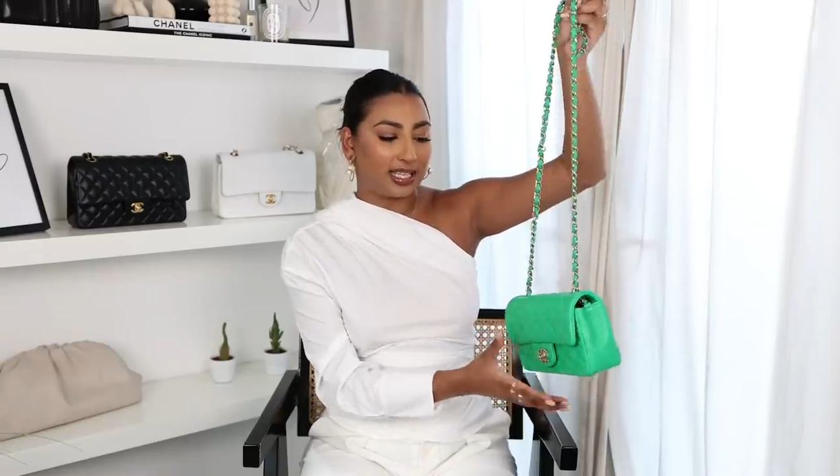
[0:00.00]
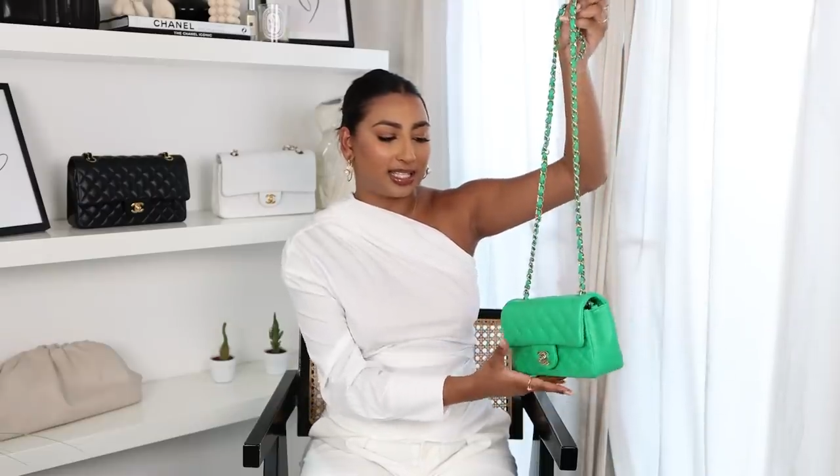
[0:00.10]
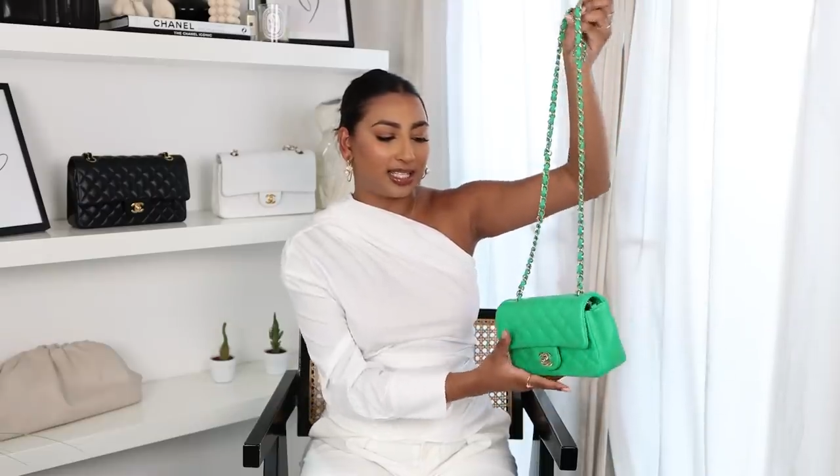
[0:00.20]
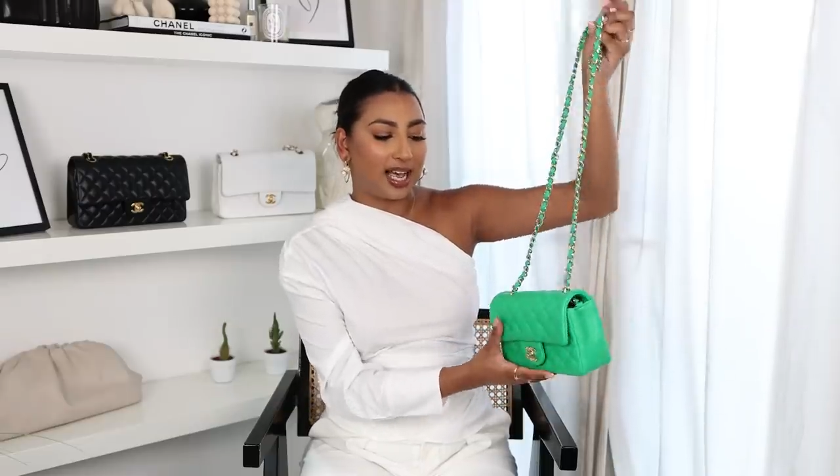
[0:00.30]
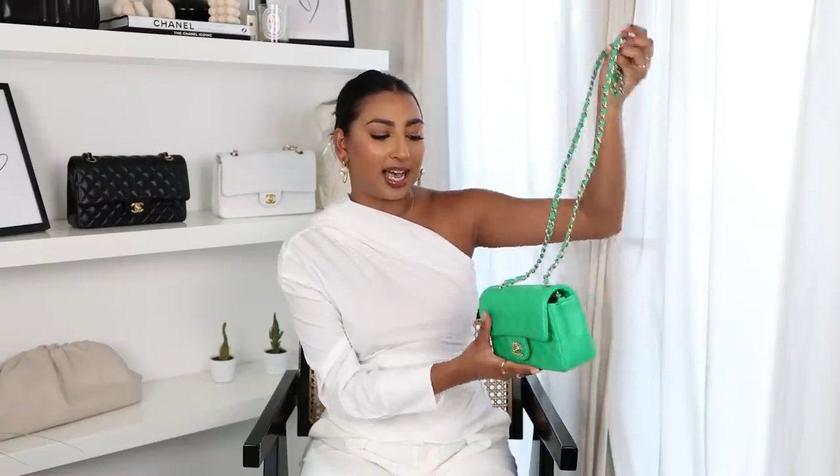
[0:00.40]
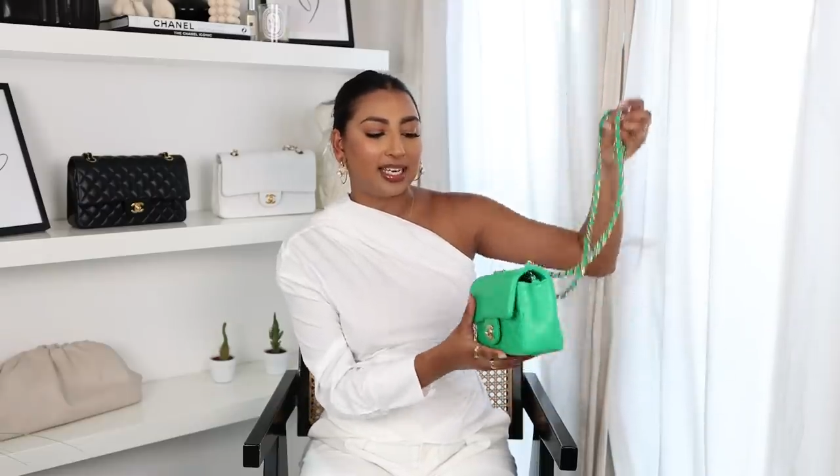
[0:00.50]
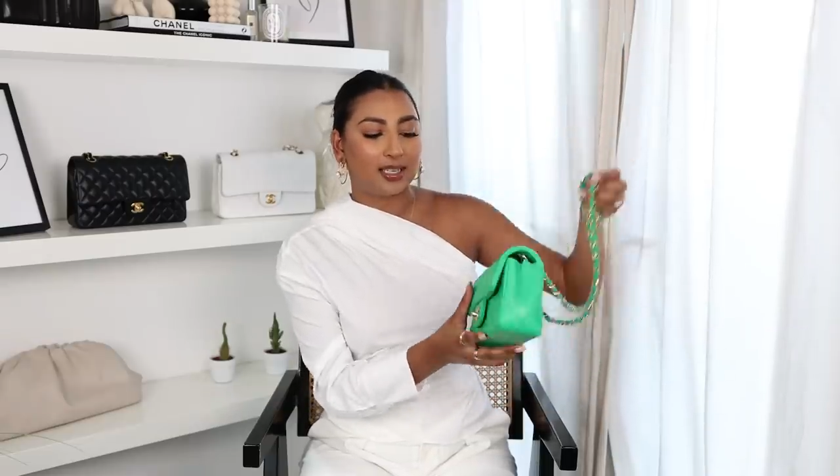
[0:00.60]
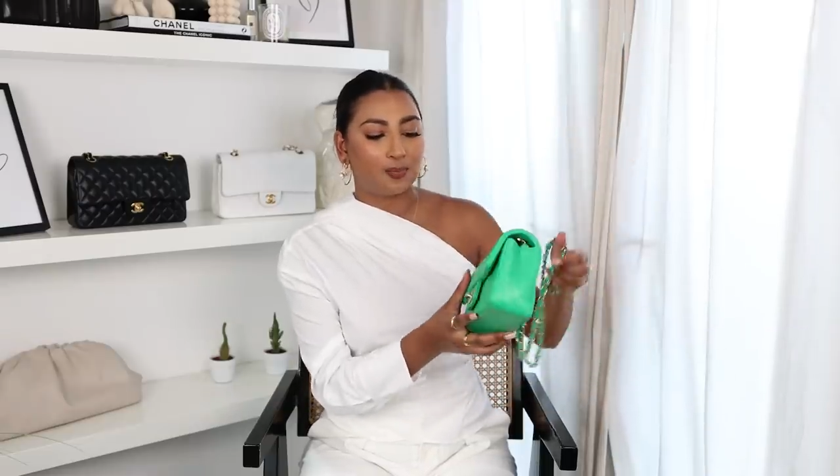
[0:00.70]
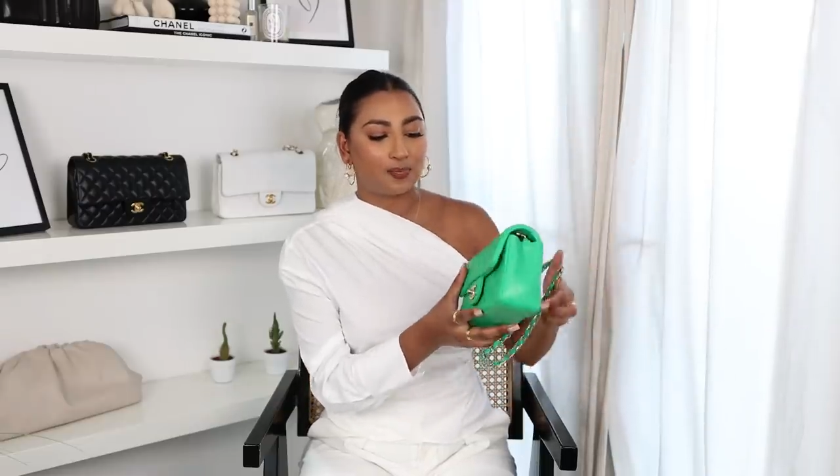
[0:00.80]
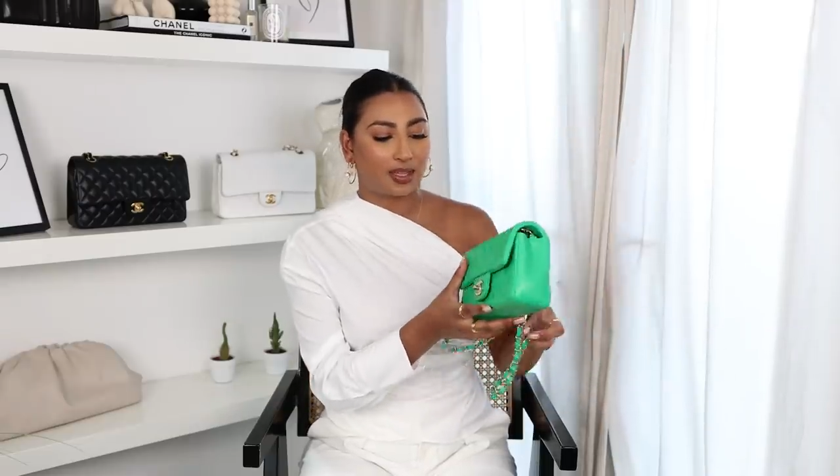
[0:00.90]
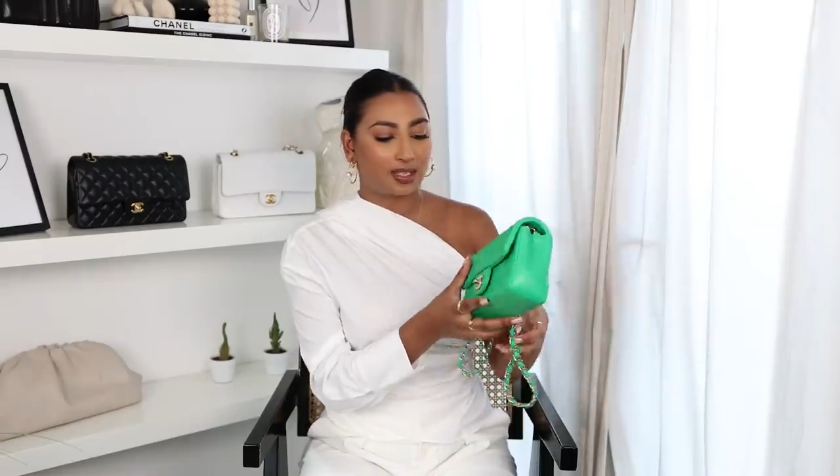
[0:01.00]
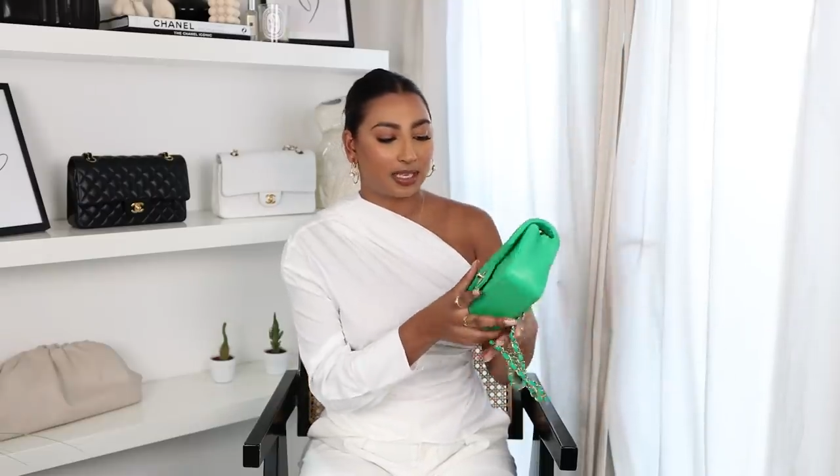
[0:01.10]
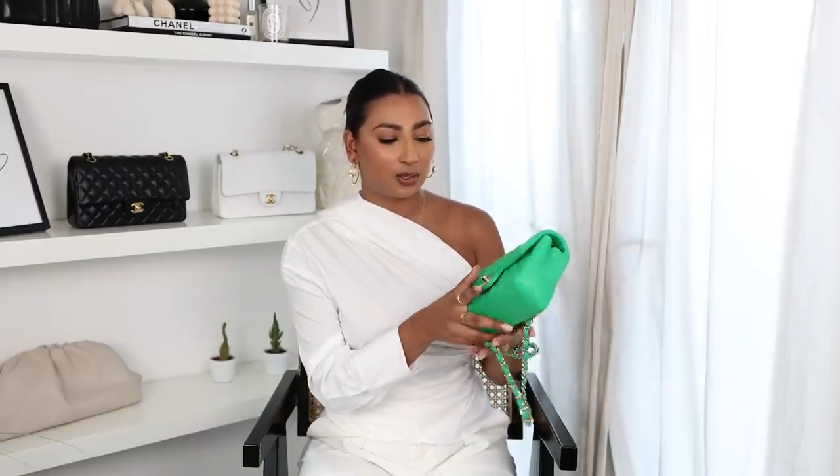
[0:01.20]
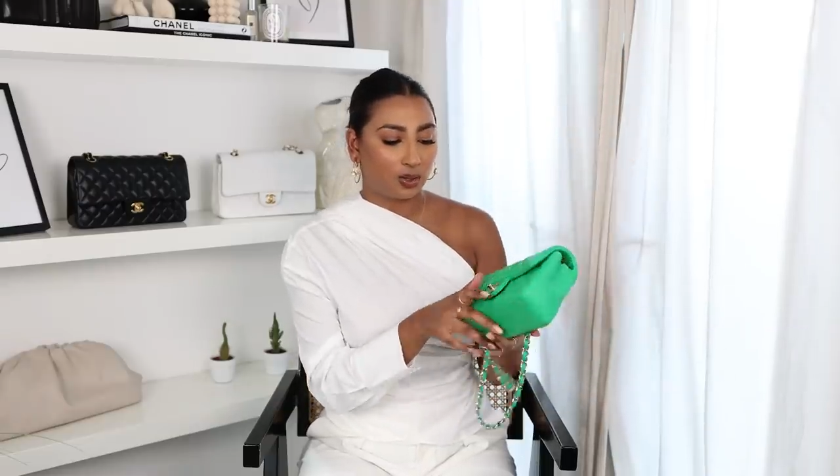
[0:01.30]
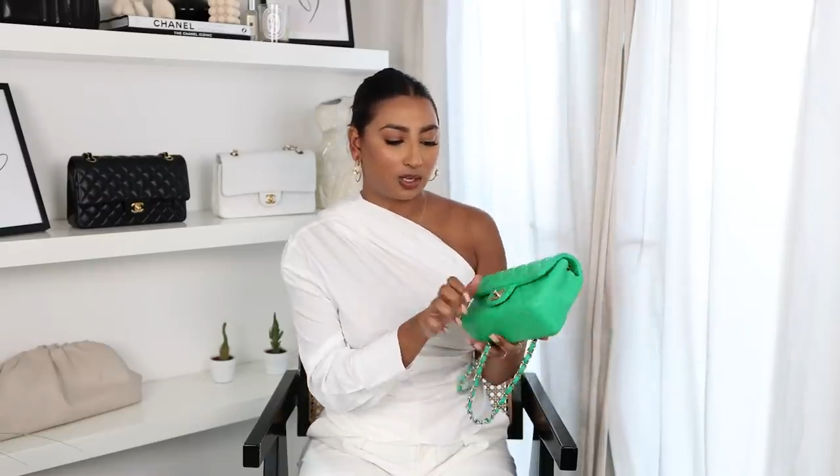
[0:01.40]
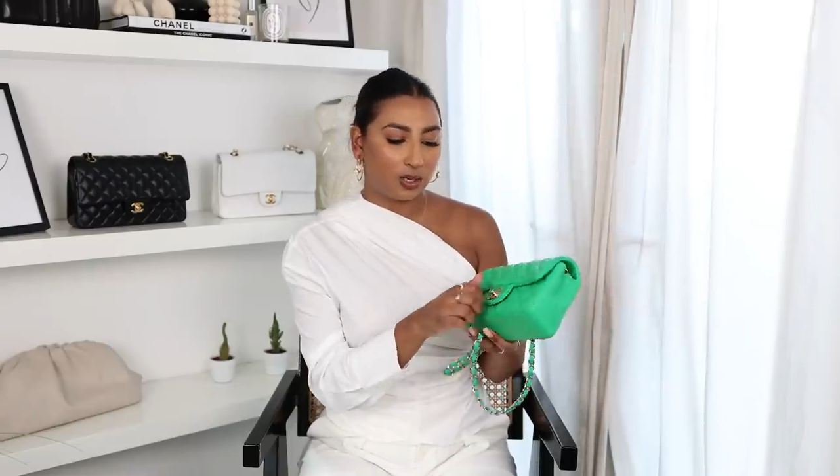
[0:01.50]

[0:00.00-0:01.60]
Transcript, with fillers: inside there's a little,